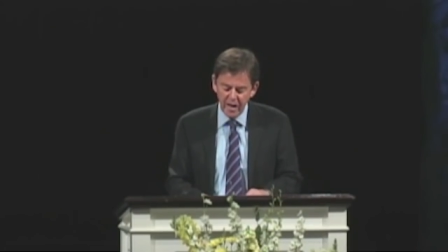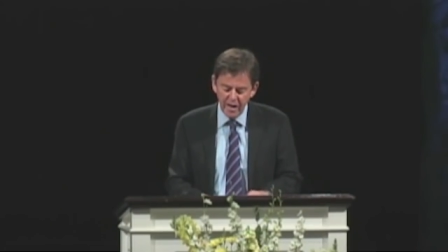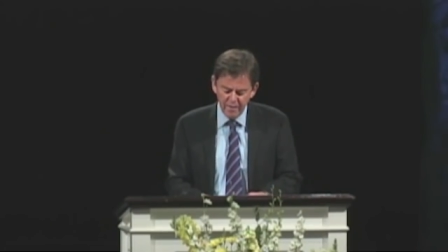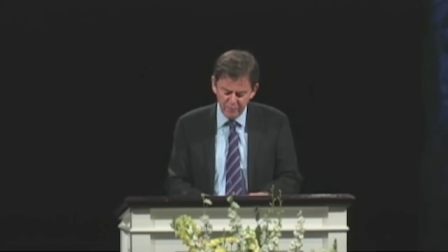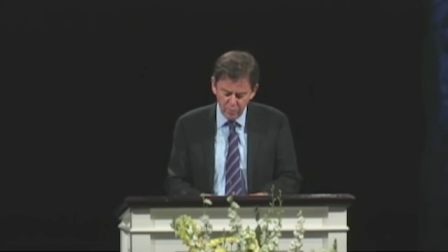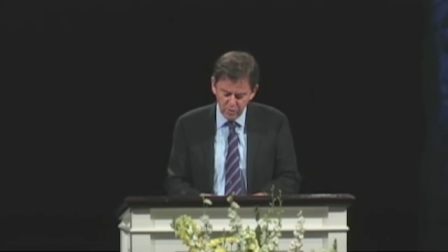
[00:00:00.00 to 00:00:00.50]

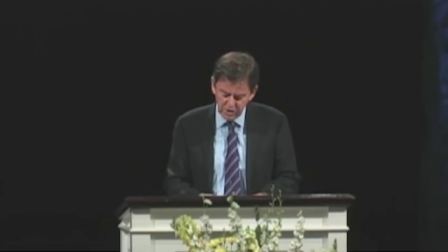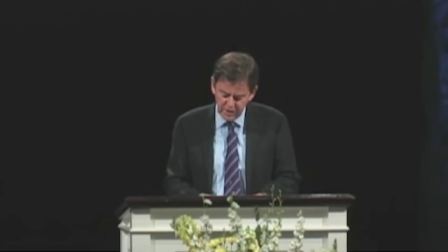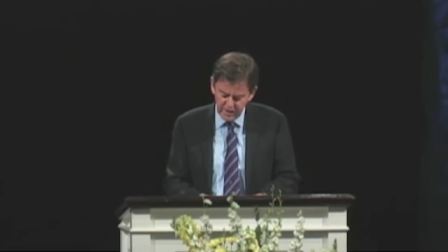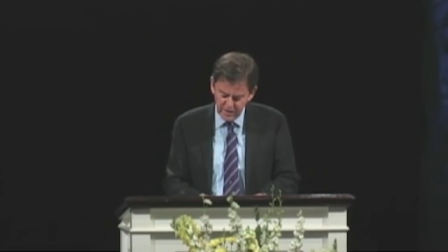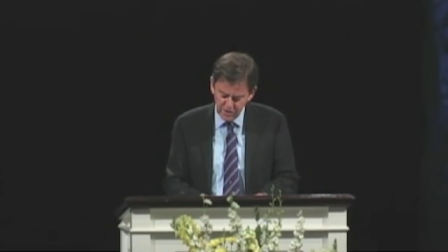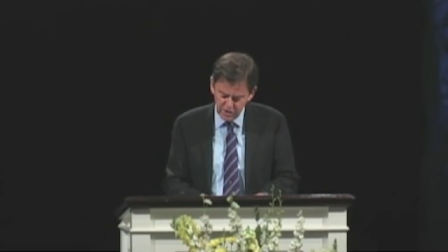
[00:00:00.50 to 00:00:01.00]
And of course,
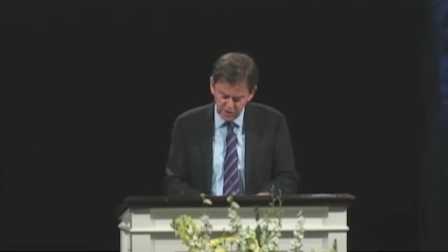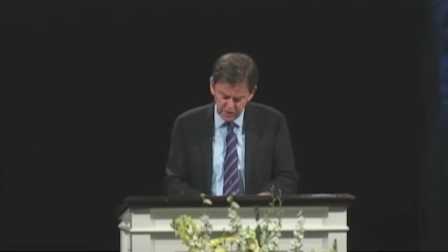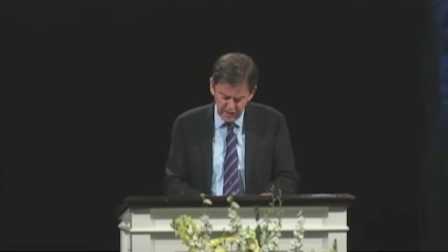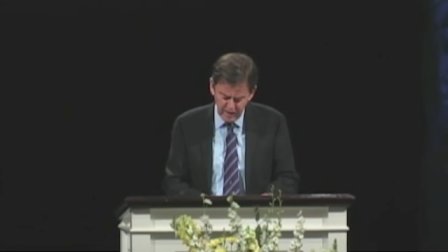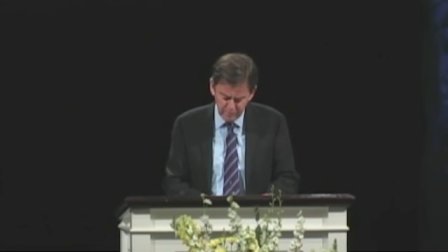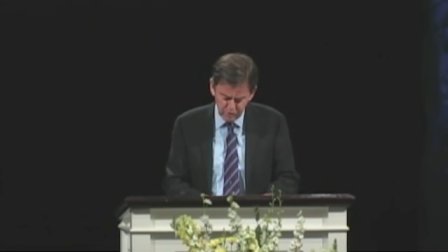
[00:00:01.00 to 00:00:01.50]
that is
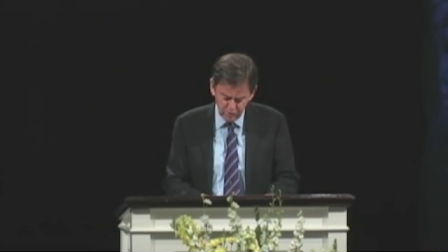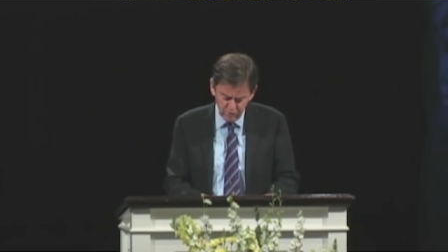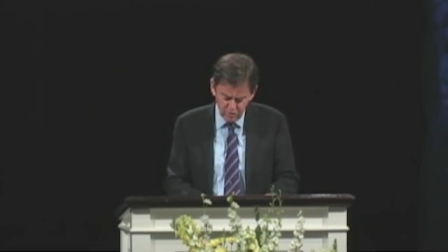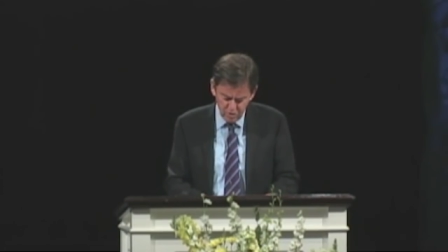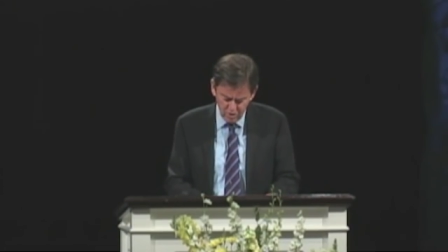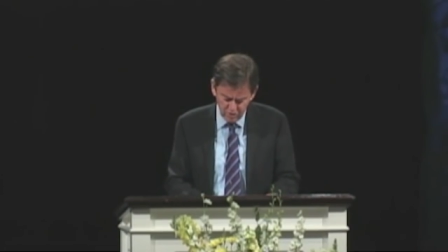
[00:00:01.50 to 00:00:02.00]
just
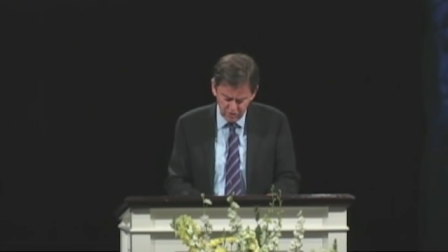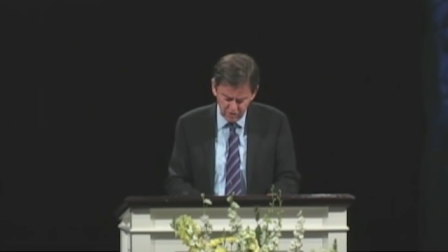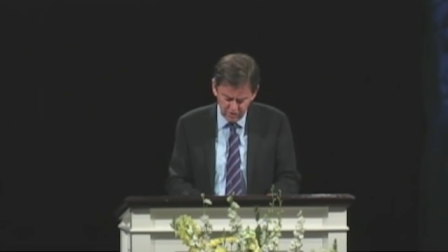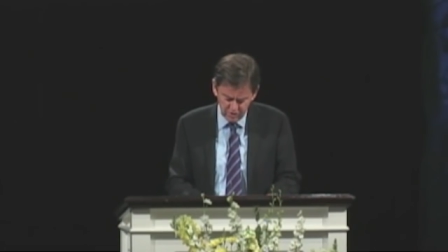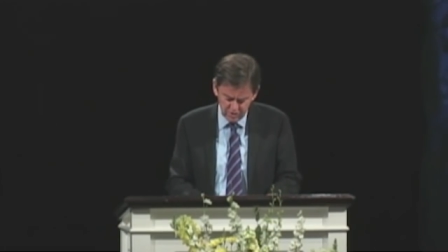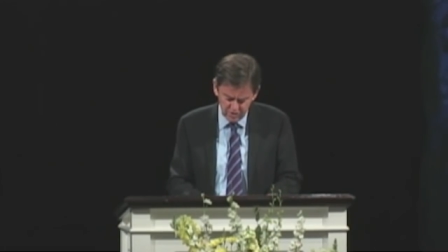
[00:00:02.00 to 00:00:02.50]
absolute
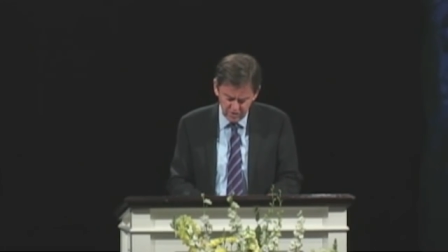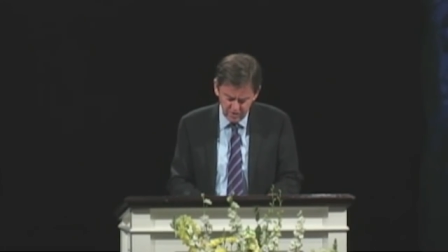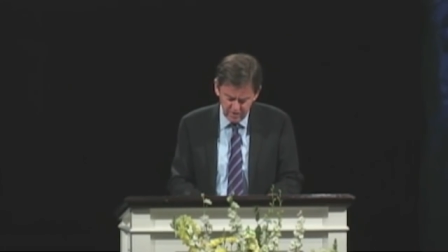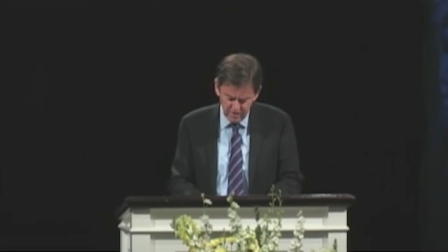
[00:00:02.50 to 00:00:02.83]
nonsense.